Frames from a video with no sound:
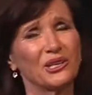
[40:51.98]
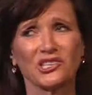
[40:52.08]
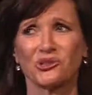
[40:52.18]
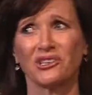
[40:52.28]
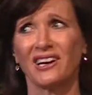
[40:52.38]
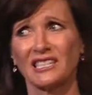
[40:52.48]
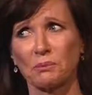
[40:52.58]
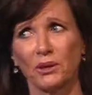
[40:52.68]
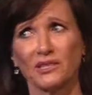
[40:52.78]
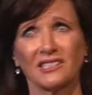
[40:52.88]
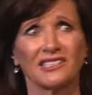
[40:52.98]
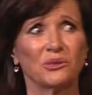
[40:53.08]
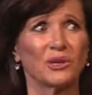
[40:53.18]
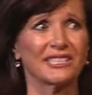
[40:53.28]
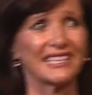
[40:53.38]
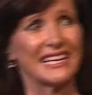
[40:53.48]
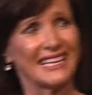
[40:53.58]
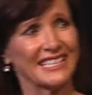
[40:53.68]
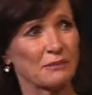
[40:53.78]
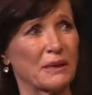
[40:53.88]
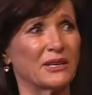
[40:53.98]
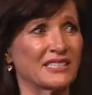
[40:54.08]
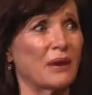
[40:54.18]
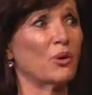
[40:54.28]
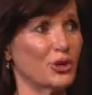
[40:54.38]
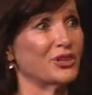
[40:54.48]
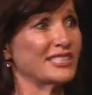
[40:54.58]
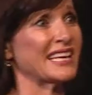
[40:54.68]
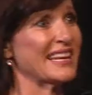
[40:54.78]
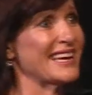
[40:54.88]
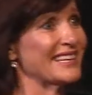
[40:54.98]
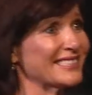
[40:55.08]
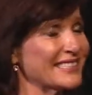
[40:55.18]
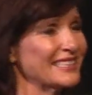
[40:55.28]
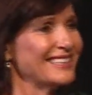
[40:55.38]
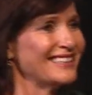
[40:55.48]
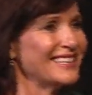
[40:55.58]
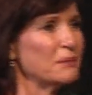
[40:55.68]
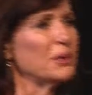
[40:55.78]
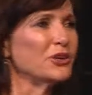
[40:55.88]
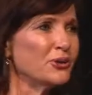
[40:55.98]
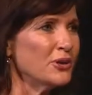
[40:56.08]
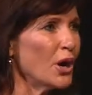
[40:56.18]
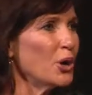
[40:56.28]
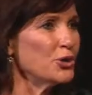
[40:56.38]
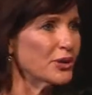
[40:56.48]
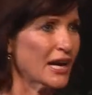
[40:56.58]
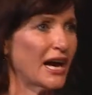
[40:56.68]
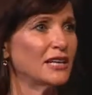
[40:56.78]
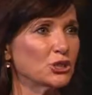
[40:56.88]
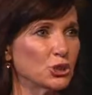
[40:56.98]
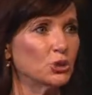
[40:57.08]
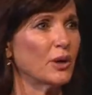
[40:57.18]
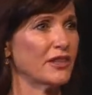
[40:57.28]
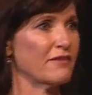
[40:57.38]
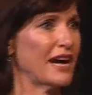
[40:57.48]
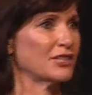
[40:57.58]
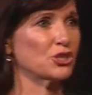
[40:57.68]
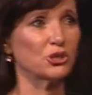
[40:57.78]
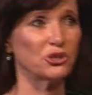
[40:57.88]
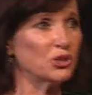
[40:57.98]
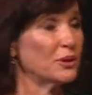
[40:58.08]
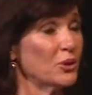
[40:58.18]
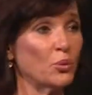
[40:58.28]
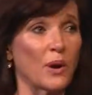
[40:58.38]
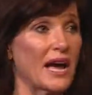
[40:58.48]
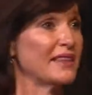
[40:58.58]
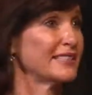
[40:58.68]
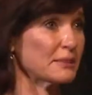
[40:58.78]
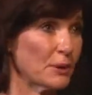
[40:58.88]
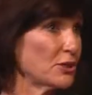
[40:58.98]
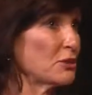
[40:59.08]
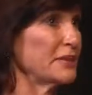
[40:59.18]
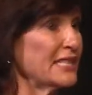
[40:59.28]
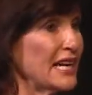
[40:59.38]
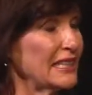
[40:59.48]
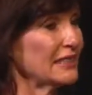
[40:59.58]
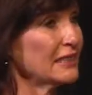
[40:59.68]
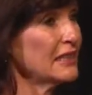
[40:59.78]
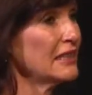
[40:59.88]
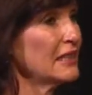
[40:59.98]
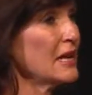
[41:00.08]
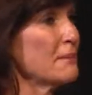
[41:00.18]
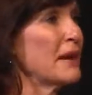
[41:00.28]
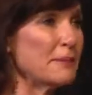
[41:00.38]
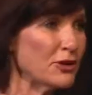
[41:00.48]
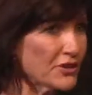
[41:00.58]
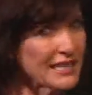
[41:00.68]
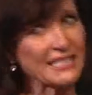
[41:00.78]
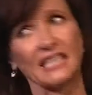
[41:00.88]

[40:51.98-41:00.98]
because you're a nice person and you want to say yes because they want you to say yes. But you know you can't do what they've asked you to do in the way that's supposed to be done. Maybe you need to